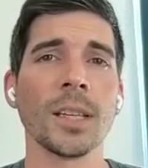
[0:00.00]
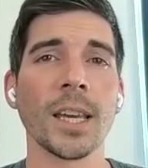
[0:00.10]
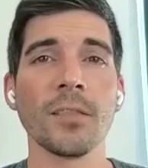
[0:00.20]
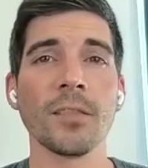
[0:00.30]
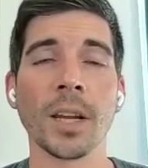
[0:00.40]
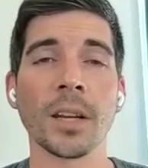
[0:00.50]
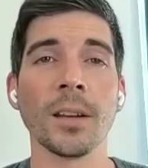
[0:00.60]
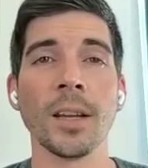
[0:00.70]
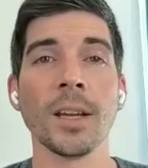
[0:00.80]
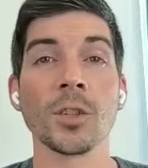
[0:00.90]
cavemen.
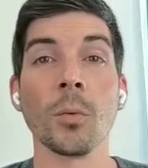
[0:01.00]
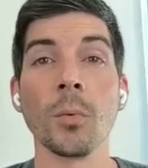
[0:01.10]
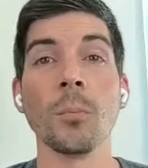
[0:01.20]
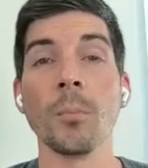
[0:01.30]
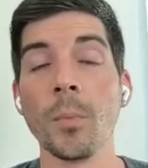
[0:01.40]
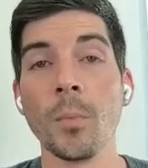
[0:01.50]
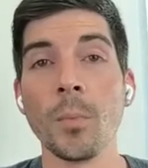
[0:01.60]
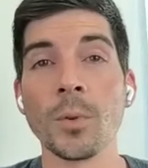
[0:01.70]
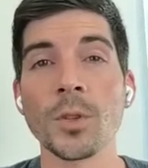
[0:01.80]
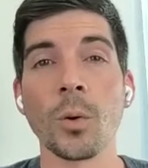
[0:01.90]

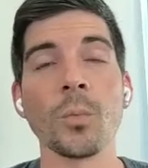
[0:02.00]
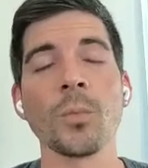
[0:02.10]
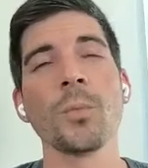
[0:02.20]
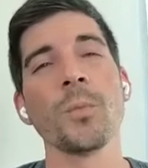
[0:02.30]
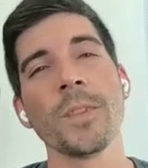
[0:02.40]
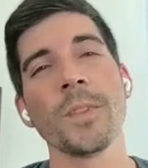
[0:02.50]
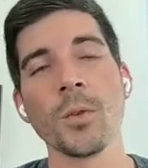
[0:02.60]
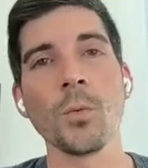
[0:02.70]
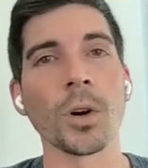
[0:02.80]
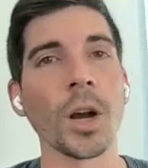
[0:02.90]
So
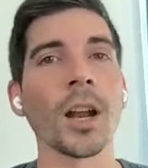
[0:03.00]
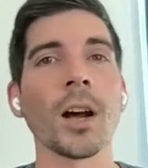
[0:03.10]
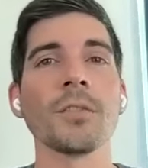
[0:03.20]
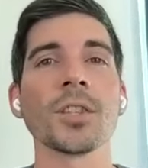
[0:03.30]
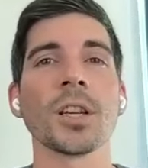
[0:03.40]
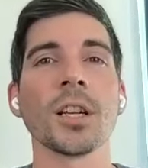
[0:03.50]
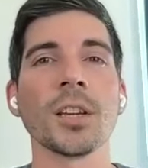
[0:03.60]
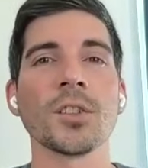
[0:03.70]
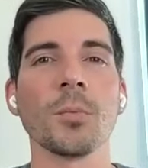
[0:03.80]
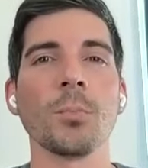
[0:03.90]
we're not obviously going to
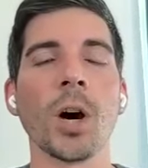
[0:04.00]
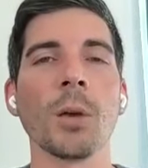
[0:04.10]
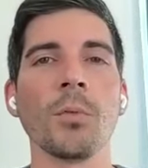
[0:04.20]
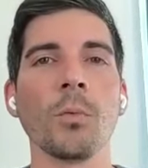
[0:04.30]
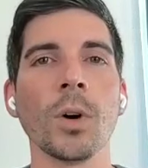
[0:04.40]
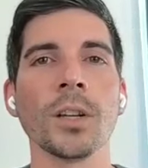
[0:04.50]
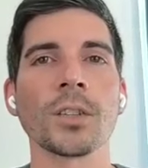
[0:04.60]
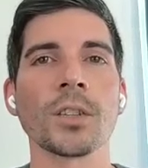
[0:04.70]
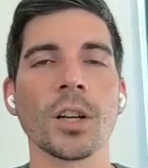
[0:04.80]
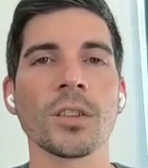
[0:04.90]
get to the bottom of what
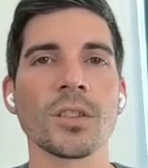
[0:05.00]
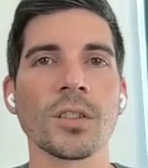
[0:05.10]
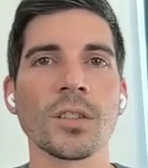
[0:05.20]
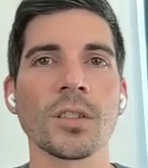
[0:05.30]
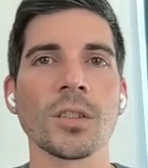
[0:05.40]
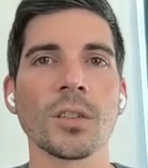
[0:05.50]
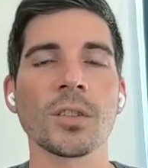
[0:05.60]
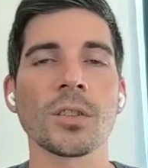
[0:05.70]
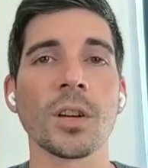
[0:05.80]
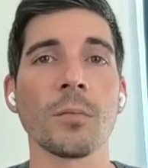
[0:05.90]
is consciousness in
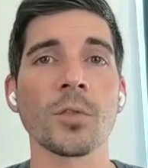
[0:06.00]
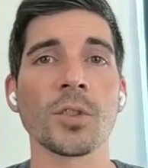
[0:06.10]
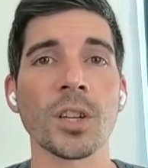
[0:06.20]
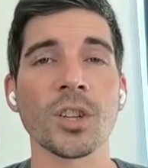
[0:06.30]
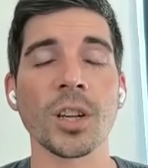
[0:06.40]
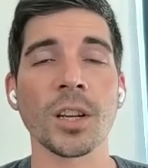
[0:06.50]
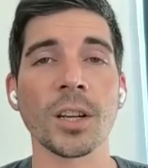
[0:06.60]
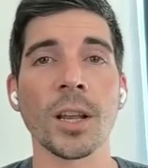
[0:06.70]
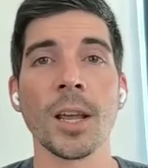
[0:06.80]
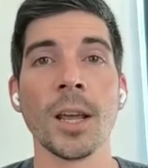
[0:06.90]
this
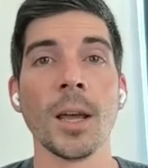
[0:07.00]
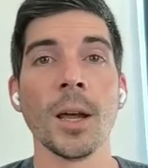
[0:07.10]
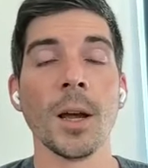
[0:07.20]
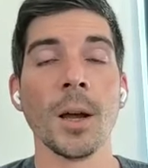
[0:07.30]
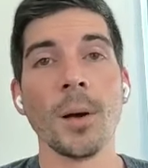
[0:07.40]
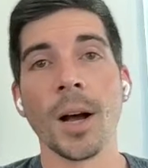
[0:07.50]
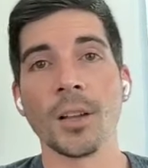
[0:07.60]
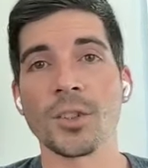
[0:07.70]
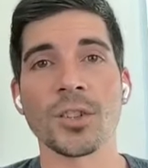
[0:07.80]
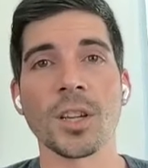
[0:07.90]
conversation.
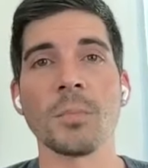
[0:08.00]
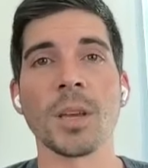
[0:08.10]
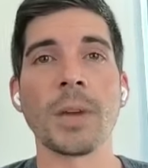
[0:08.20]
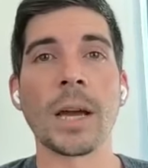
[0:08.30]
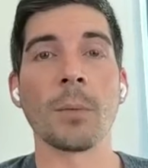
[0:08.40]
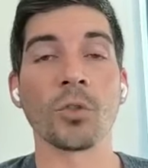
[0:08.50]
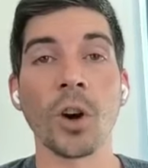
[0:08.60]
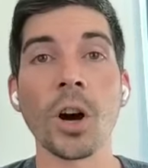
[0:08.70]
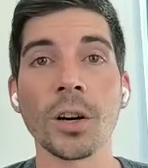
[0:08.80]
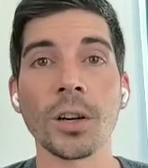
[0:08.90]
I'll just say maybe I'm
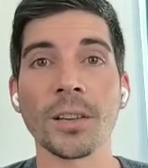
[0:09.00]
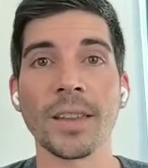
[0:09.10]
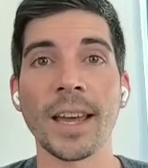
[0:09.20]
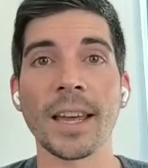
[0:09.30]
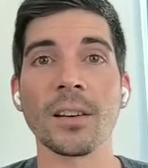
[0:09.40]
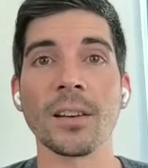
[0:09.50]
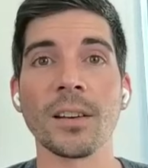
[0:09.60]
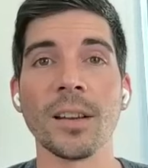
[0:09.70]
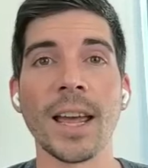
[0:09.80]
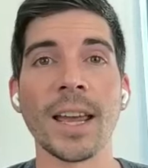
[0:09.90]
wrong that
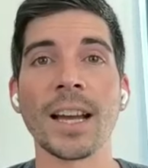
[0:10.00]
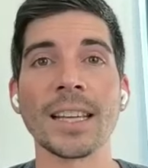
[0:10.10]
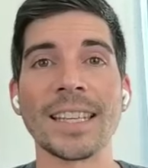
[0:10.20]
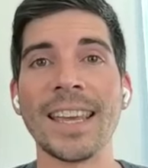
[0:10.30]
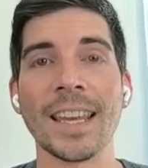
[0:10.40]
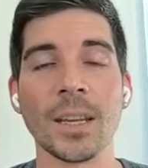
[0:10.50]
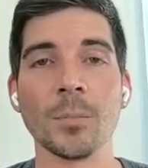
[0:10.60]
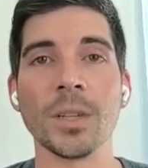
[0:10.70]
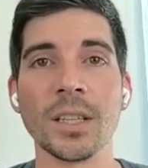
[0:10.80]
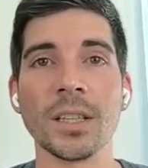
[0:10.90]
AI
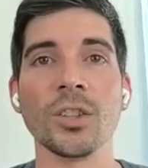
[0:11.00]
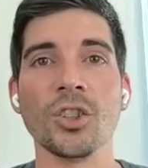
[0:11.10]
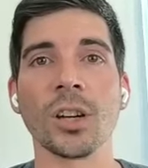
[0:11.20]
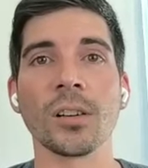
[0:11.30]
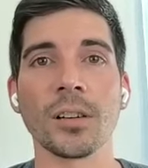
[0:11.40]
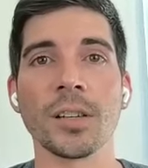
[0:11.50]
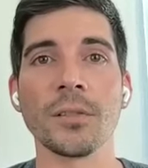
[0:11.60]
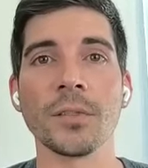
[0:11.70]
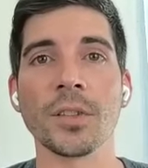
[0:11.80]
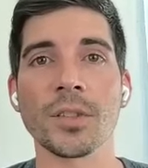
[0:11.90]
can't be
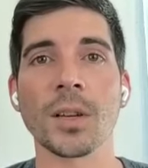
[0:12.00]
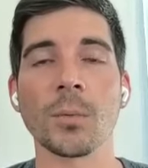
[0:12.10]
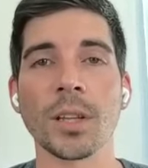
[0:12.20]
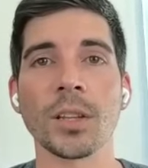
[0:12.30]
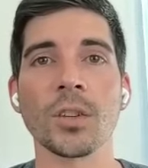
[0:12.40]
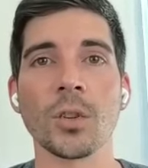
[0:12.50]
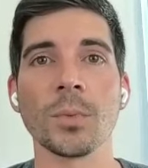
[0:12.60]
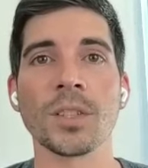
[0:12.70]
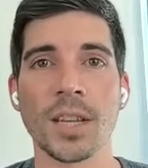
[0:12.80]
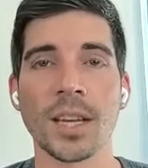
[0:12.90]
generative in the same way that
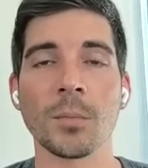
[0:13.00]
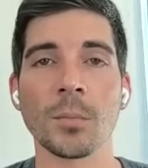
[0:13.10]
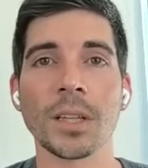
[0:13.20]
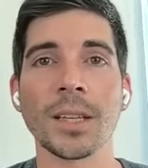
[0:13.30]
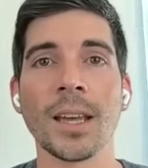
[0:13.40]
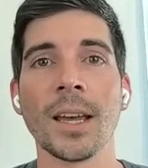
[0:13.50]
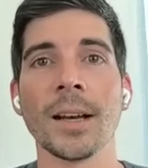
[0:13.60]
humans can be,